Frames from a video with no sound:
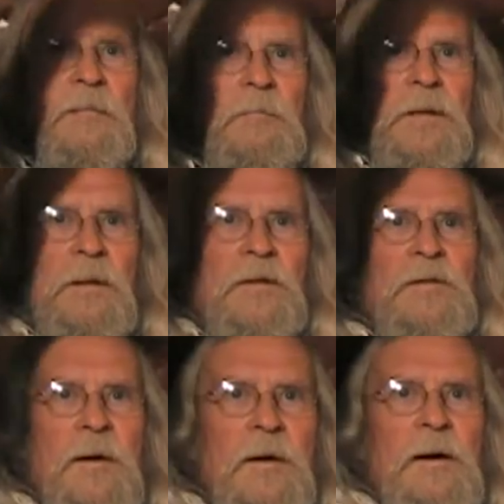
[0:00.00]
built
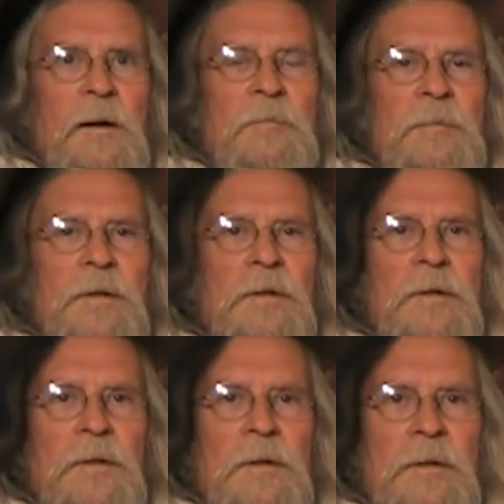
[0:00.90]
up
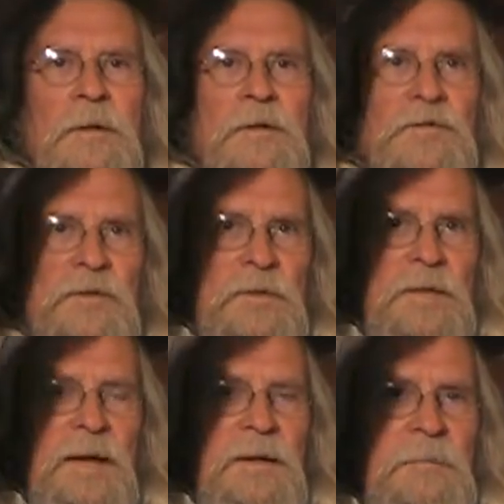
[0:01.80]
so
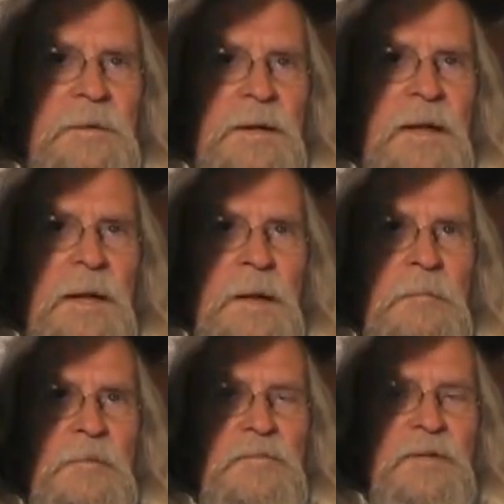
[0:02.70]
that it
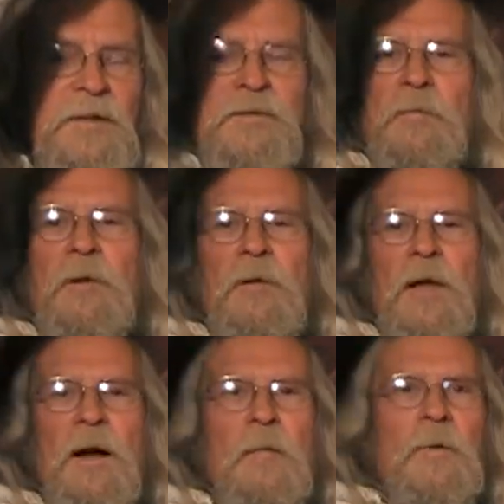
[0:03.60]
became
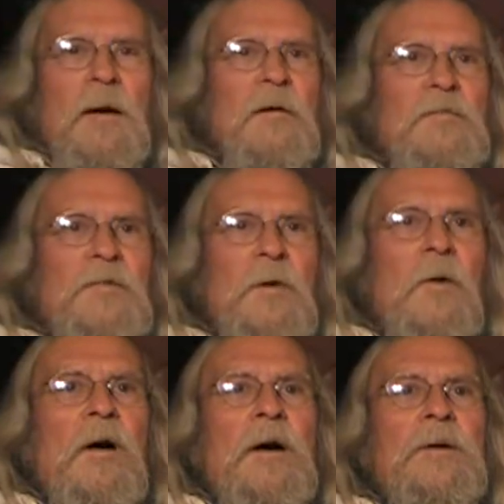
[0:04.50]
visible above the
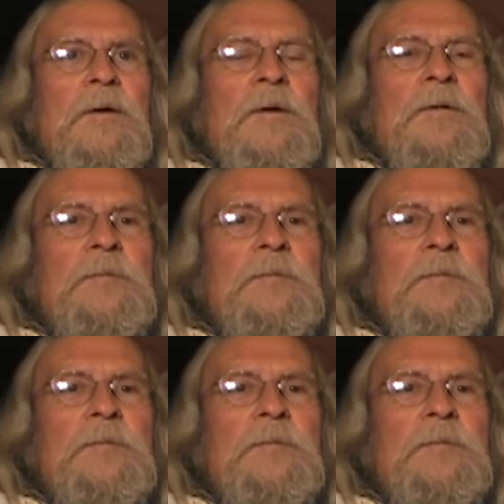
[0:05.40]
water,